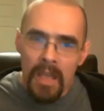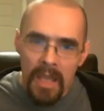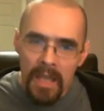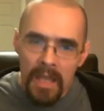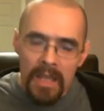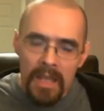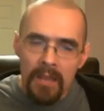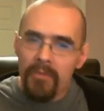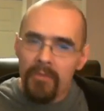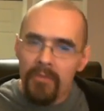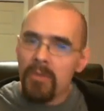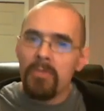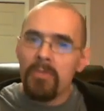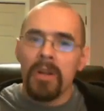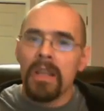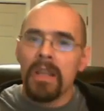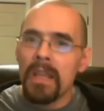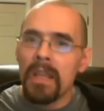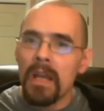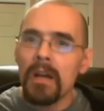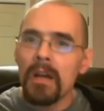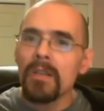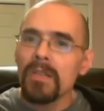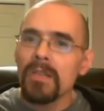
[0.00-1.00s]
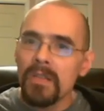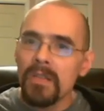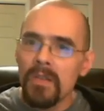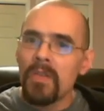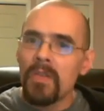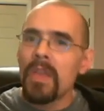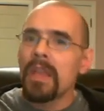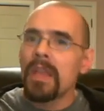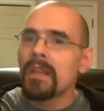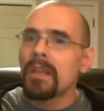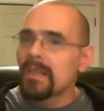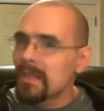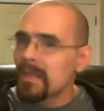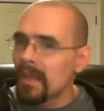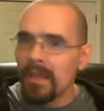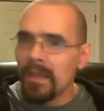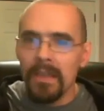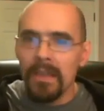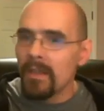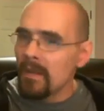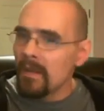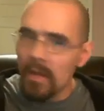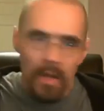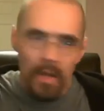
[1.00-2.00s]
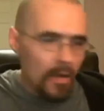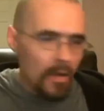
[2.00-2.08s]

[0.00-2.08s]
And everybody else thinks that,